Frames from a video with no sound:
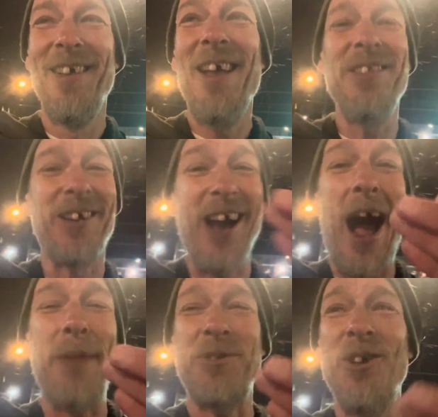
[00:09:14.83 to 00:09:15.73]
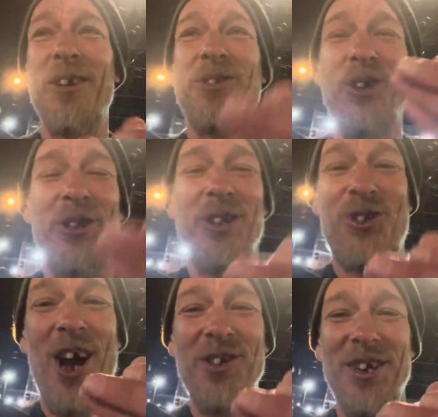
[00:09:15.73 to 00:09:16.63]
And the cops know it, and so do the
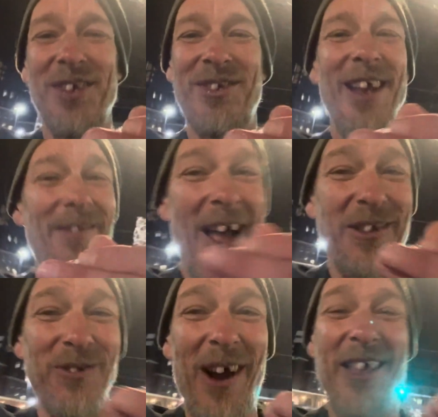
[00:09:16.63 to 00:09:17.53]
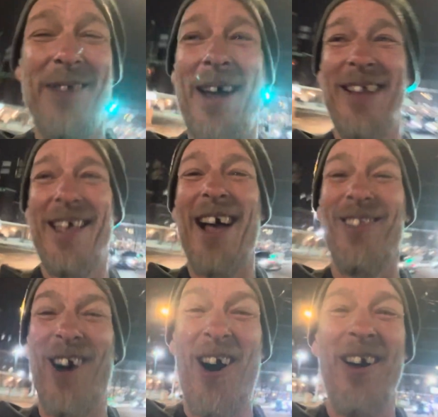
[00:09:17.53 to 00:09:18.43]
judges. That's why they made that
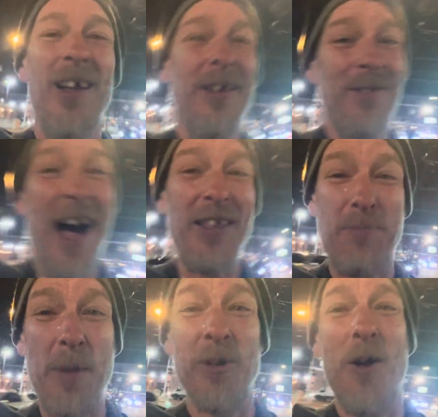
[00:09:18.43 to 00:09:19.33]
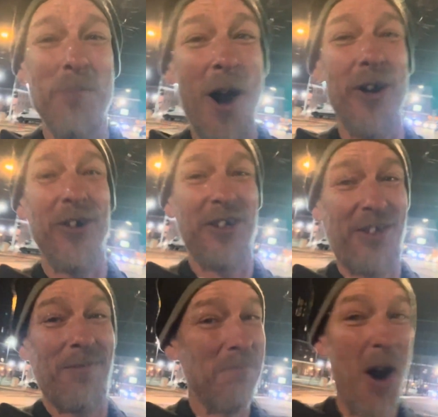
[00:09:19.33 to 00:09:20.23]
law. Not that people don't murder
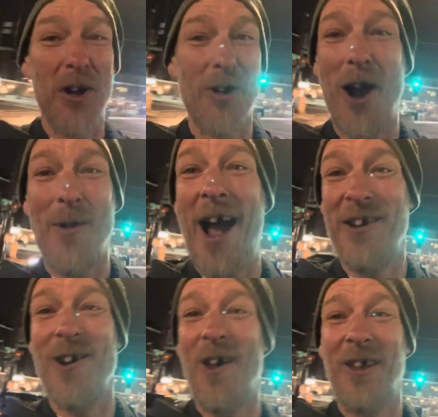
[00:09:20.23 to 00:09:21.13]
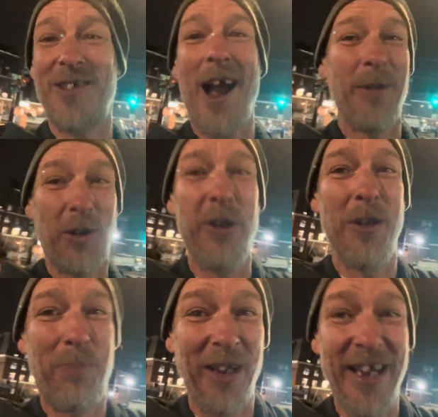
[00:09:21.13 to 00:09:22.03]
around here all the time, including the
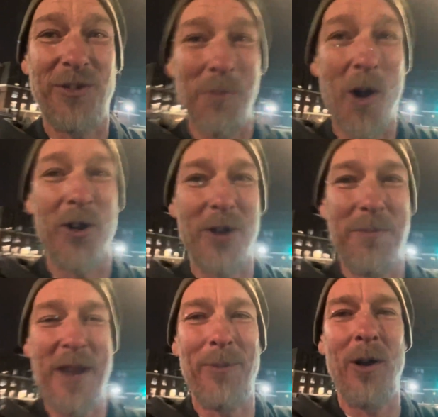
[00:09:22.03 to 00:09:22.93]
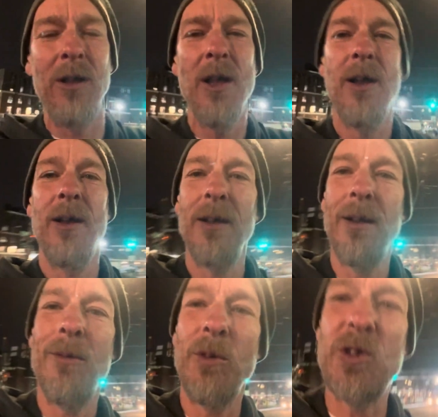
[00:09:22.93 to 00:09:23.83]
police murdering people.
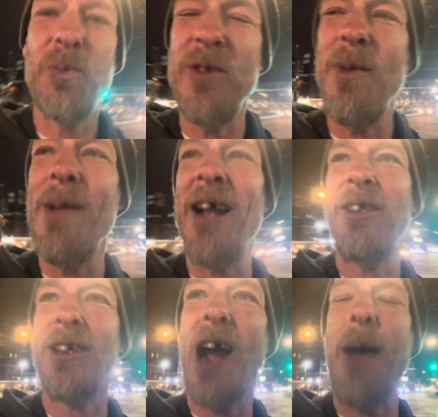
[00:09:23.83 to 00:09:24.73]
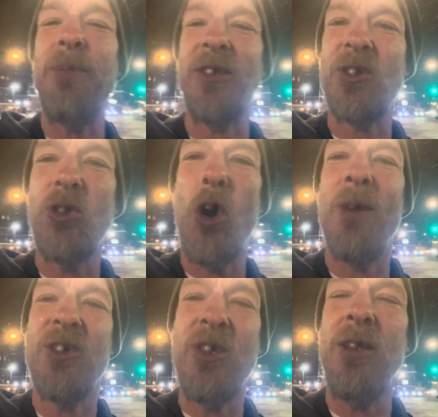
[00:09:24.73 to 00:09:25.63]
Which brings me back to the cop that stole
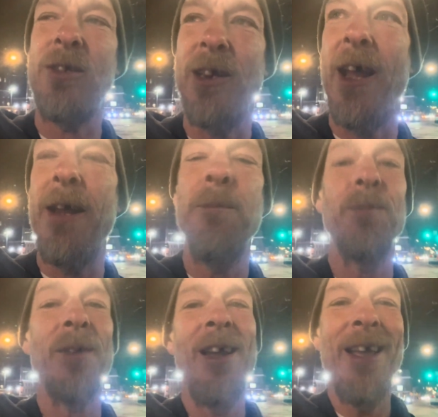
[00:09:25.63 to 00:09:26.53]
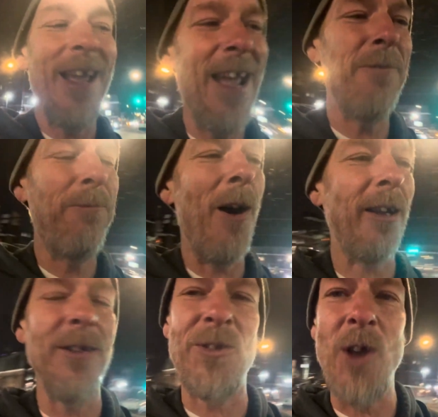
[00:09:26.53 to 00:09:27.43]
my shit today and
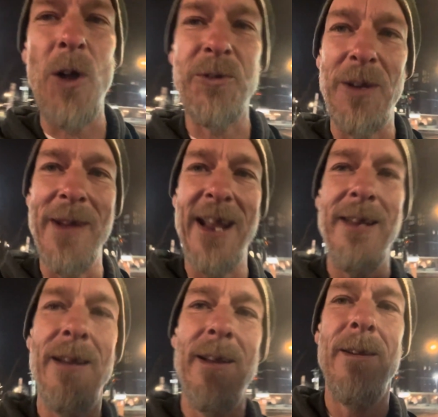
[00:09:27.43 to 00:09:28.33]
fucking insulted me.